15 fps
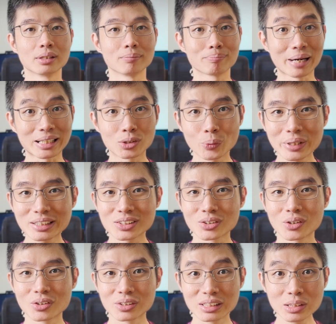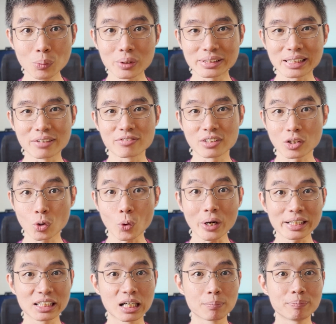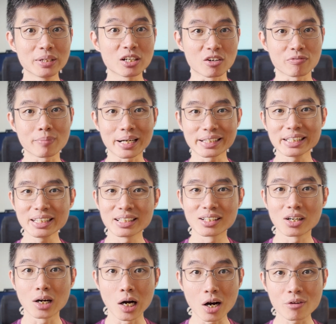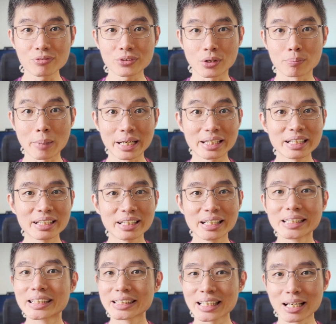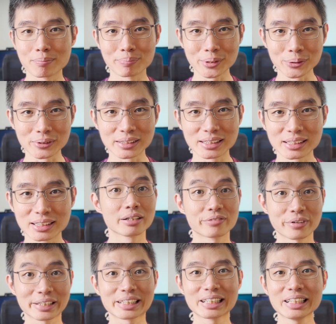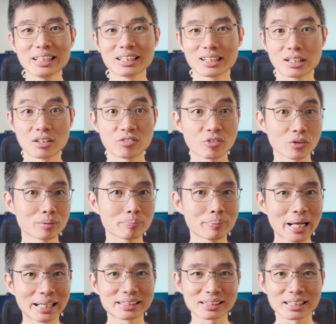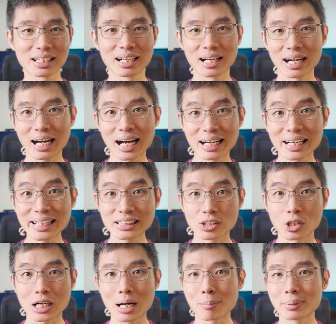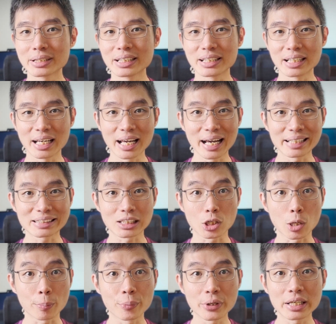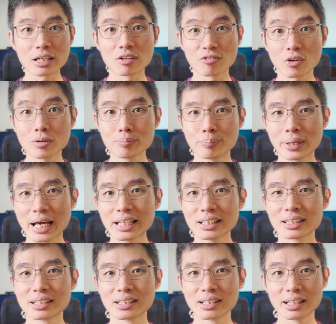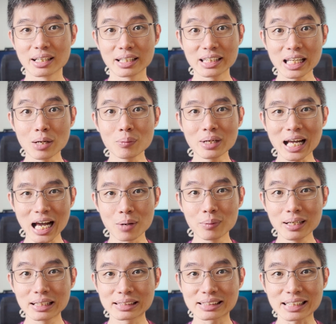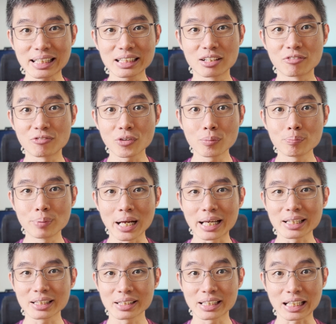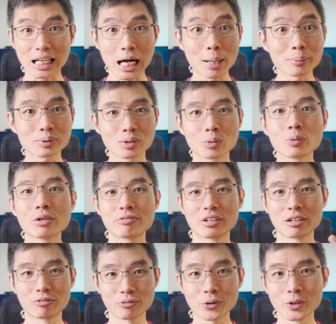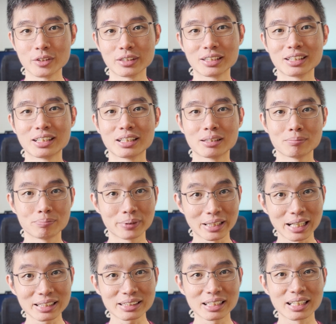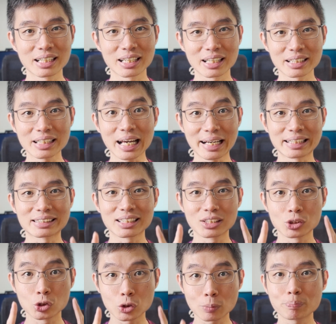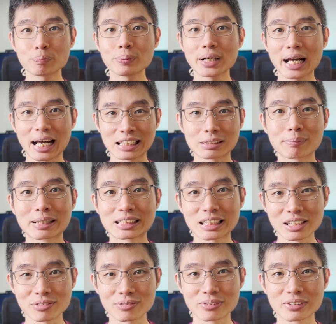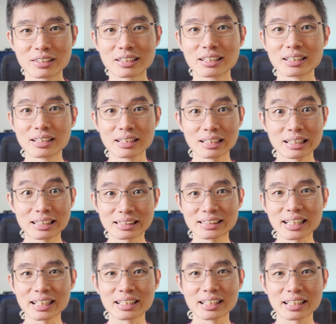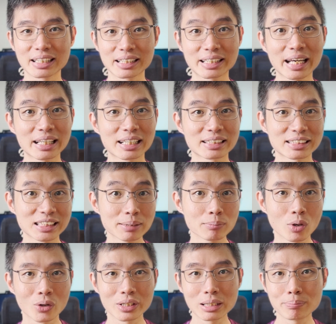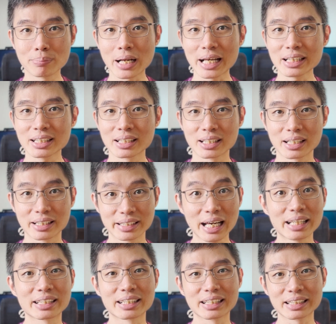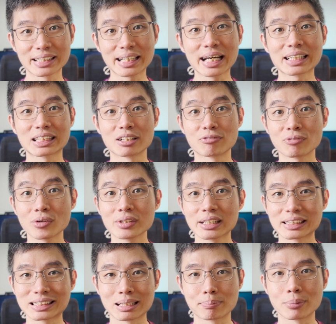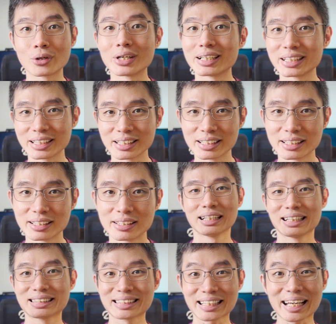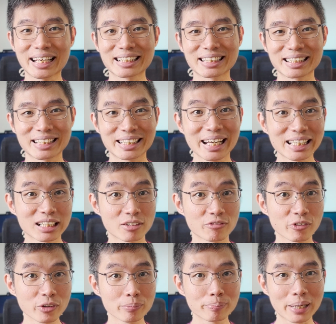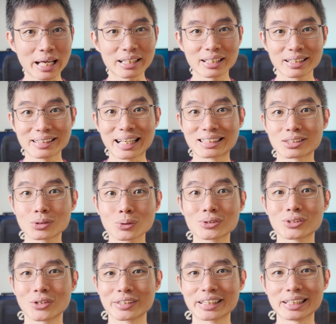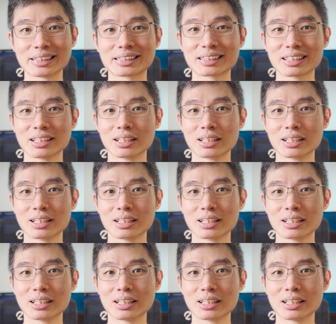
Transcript: By doing so, you will save quite a bit of money off your monthly internet bills. Finally, phone plans. Unless your company has a corporate phone plan, never ever sign a phone plan that comes with a phone because that is super expensive. Instead, get a SIM-only plan, then get the phone separately. Second, get a phone plan that suits your needs.